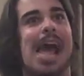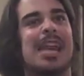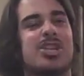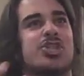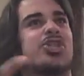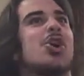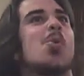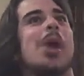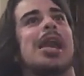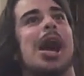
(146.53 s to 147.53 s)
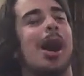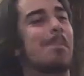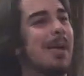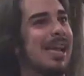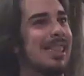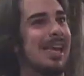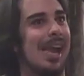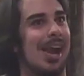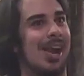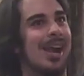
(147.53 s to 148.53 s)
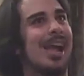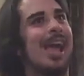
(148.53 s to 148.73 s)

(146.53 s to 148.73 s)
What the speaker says: And his shoe went up in the air.